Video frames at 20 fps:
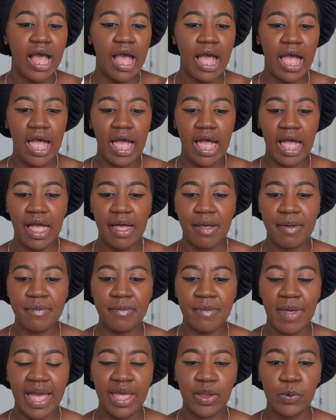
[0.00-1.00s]

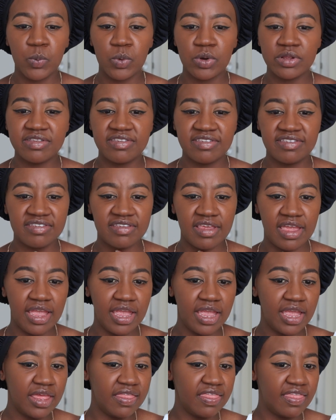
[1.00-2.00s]
I would
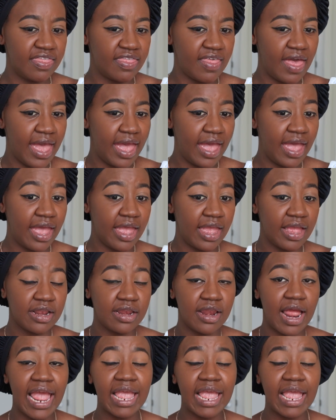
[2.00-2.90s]
say that